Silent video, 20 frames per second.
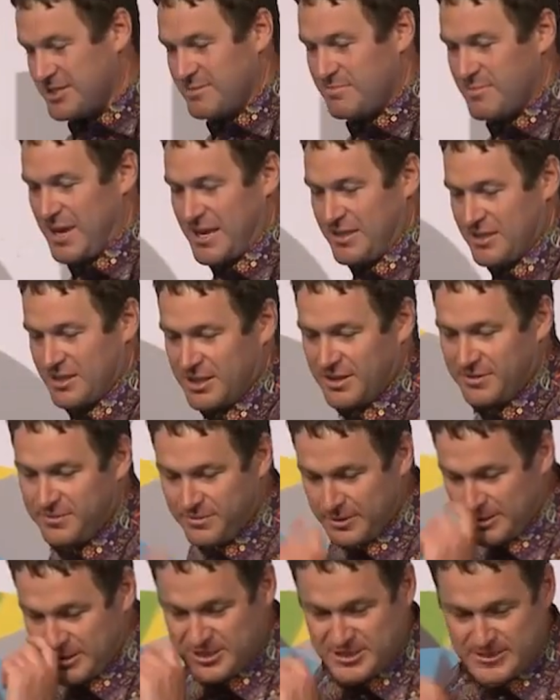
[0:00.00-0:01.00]
make the
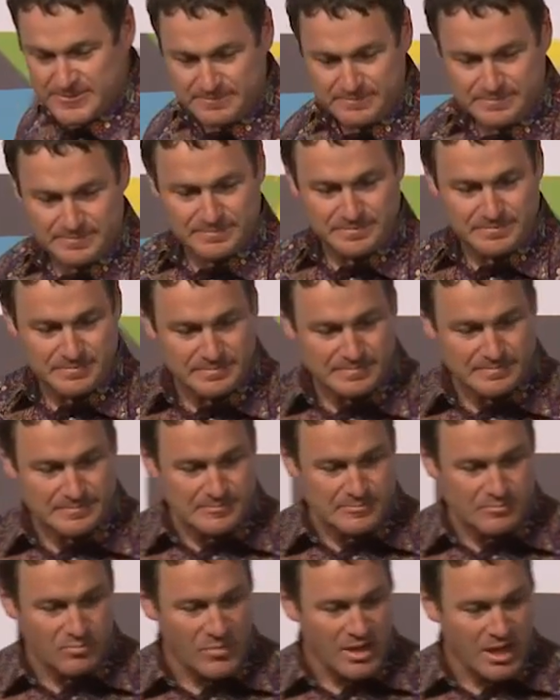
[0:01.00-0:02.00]
difference.
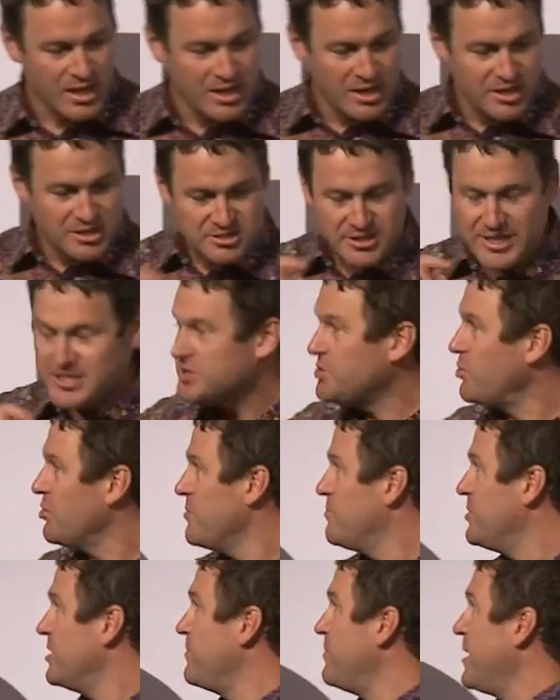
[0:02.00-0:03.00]
So let's talk a
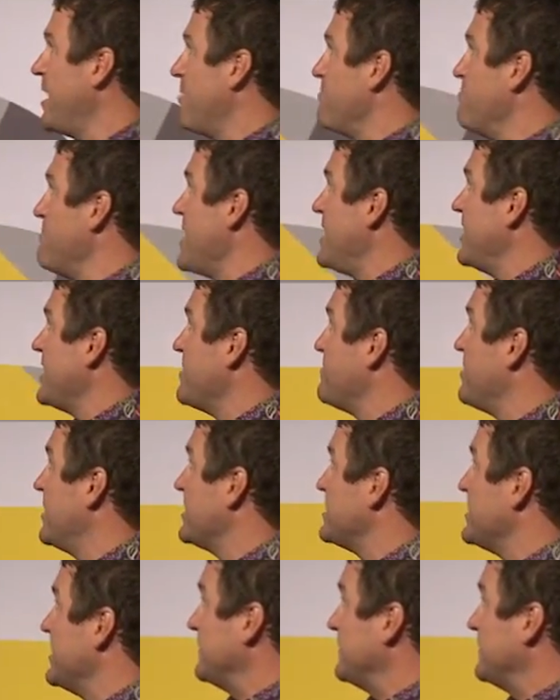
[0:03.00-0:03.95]
bit about malleability.